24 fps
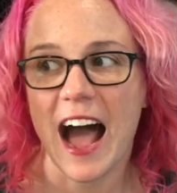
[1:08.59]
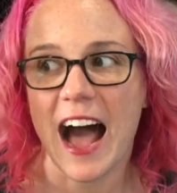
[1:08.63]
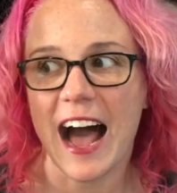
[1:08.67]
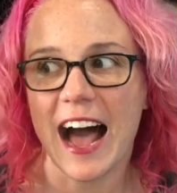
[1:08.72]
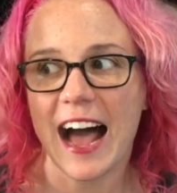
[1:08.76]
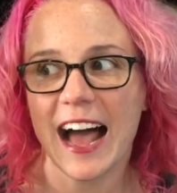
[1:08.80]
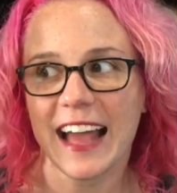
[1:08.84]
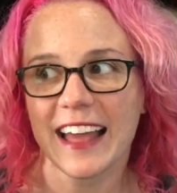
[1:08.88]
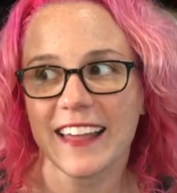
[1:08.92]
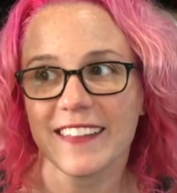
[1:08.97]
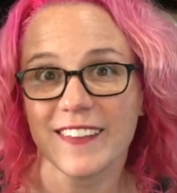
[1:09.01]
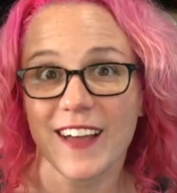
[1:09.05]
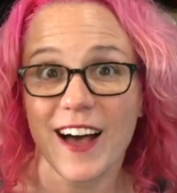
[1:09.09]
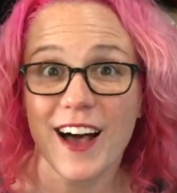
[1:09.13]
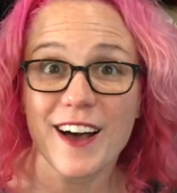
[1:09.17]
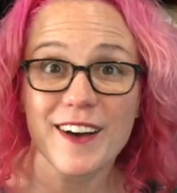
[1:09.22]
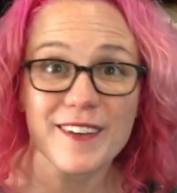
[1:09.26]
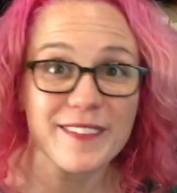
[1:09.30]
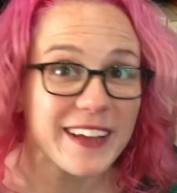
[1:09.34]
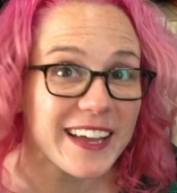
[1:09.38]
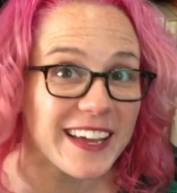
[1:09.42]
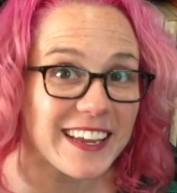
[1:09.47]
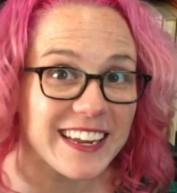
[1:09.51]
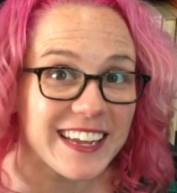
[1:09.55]
I
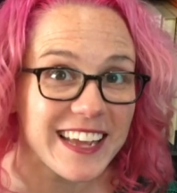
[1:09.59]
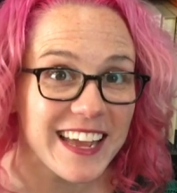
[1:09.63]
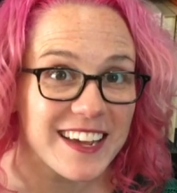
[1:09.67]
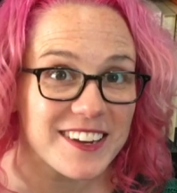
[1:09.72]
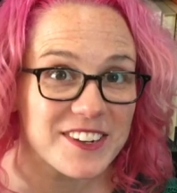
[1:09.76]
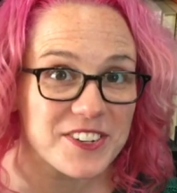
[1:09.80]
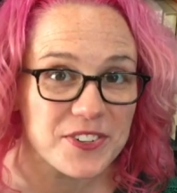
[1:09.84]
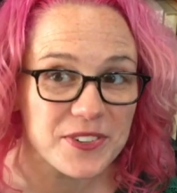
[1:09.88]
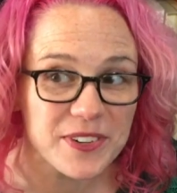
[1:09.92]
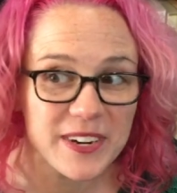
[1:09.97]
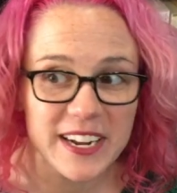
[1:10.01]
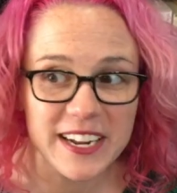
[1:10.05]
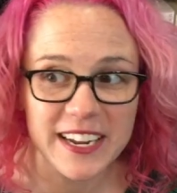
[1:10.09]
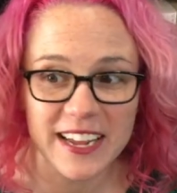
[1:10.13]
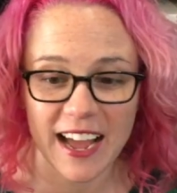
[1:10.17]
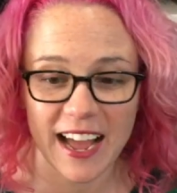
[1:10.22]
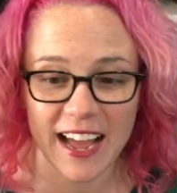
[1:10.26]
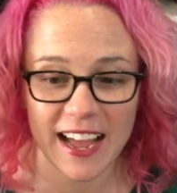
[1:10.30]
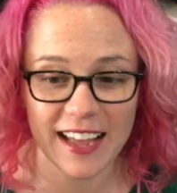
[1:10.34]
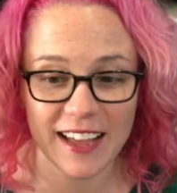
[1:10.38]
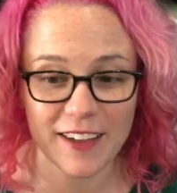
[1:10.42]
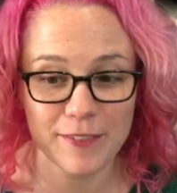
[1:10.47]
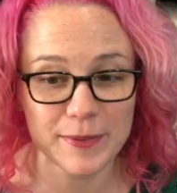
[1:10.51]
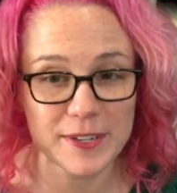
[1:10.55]
love Anna Kendrick.
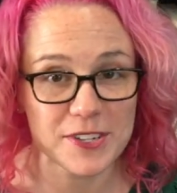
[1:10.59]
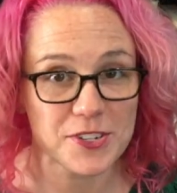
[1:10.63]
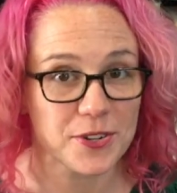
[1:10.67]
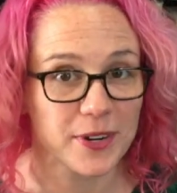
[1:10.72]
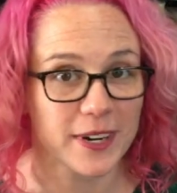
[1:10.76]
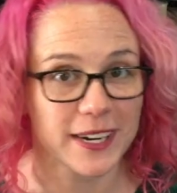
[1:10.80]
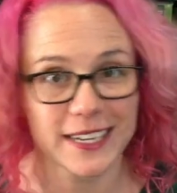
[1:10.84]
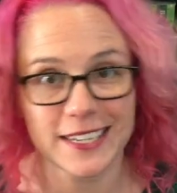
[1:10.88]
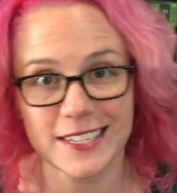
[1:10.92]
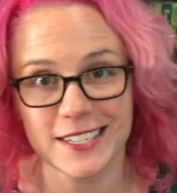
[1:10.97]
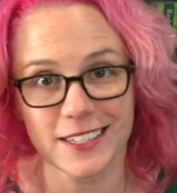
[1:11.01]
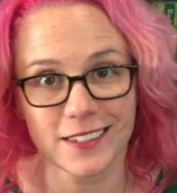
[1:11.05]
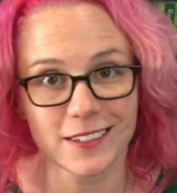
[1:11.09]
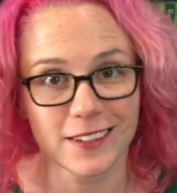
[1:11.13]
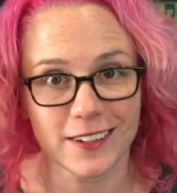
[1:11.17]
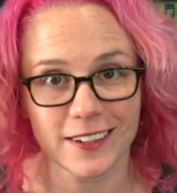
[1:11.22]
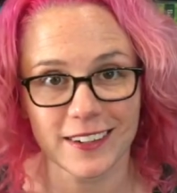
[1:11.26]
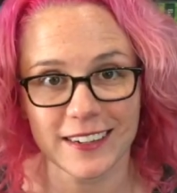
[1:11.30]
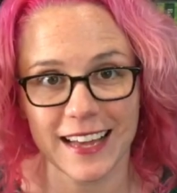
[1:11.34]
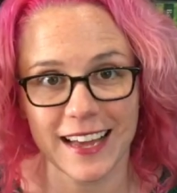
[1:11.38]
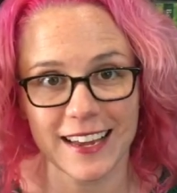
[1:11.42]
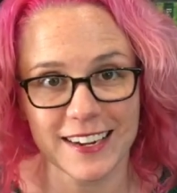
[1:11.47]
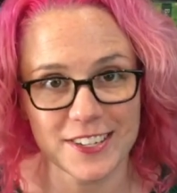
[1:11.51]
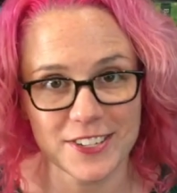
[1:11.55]
I have been trying to
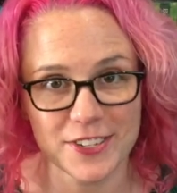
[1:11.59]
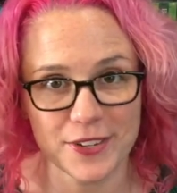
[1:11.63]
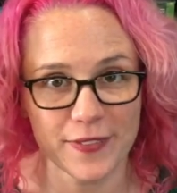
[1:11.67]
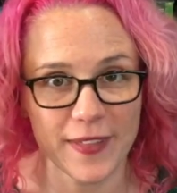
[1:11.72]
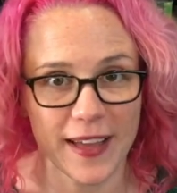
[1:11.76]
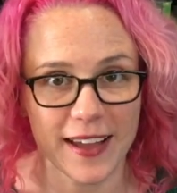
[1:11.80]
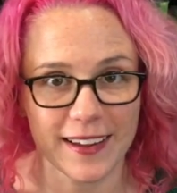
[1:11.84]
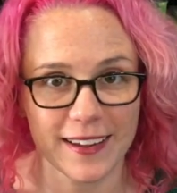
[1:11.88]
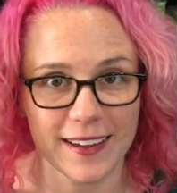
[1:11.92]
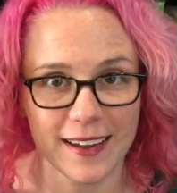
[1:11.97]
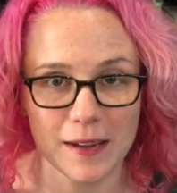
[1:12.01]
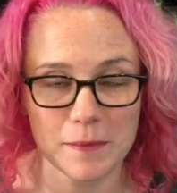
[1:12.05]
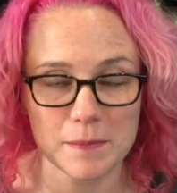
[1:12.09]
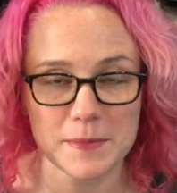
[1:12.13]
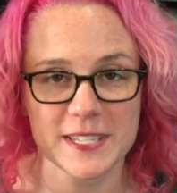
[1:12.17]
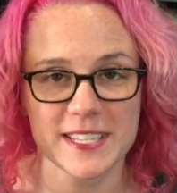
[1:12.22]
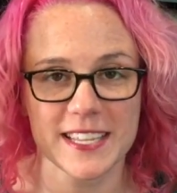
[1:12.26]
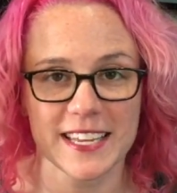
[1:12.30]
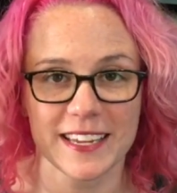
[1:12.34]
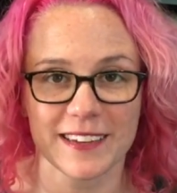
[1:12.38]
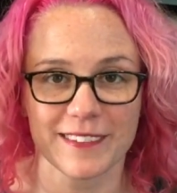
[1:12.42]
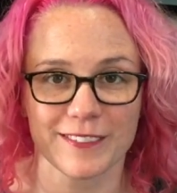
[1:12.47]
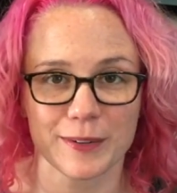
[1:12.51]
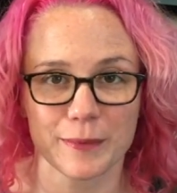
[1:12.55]
learn how to do that cups
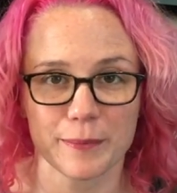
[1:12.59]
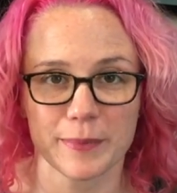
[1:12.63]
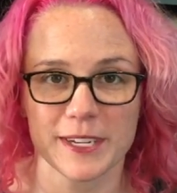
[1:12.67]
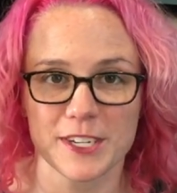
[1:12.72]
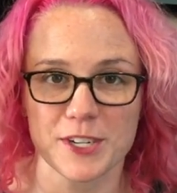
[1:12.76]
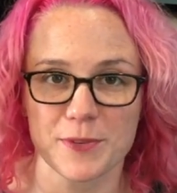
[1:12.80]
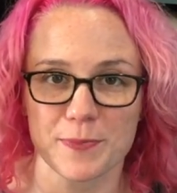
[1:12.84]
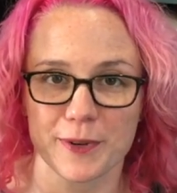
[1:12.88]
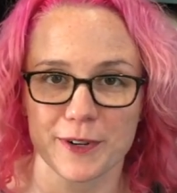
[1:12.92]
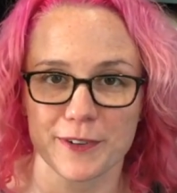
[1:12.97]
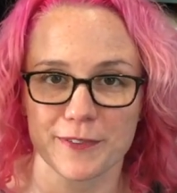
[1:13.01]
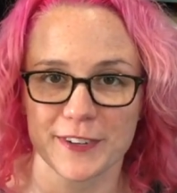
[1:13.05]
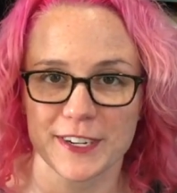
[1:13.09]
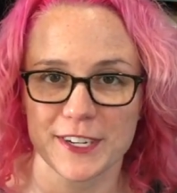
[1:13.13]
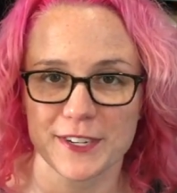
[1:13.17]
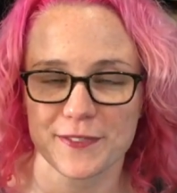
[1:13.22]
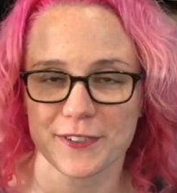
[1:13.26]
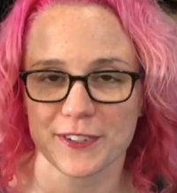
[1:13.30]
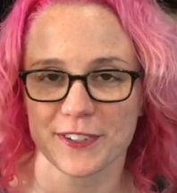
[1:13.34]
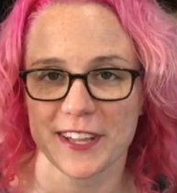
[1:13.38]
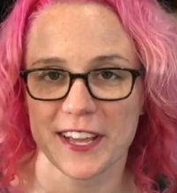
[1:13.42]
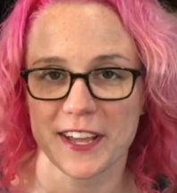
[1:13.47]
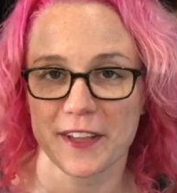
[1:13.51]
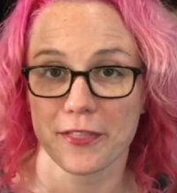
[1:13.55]
thing from Pitch Perfect
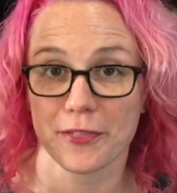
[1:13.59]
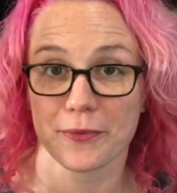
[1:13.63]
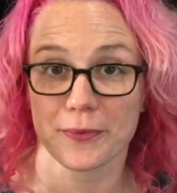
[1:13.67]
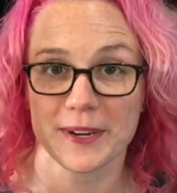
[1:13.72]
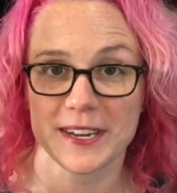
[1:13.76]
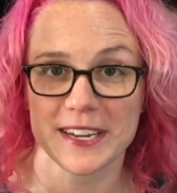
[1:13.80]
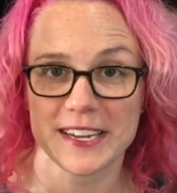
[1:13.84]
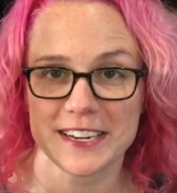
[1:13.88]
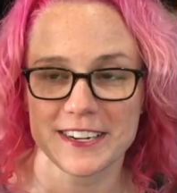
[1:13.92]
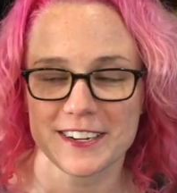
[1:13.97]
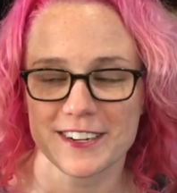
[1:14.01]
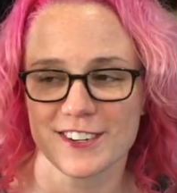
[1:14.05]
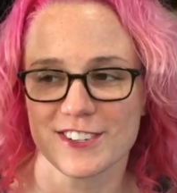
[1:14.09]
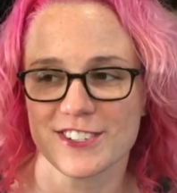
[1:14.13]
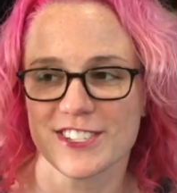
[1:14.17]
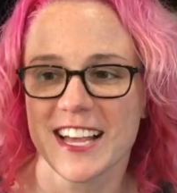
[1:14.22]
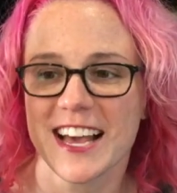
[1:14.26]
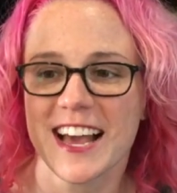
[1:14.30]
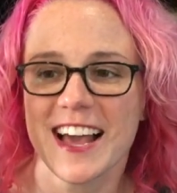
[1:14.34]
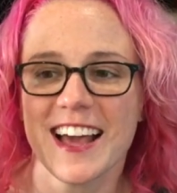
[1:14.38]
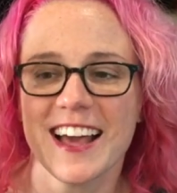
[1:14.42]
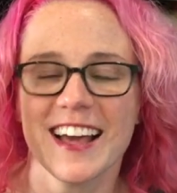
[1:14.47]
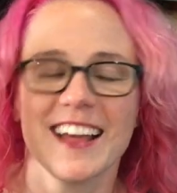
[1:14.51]
for like three years.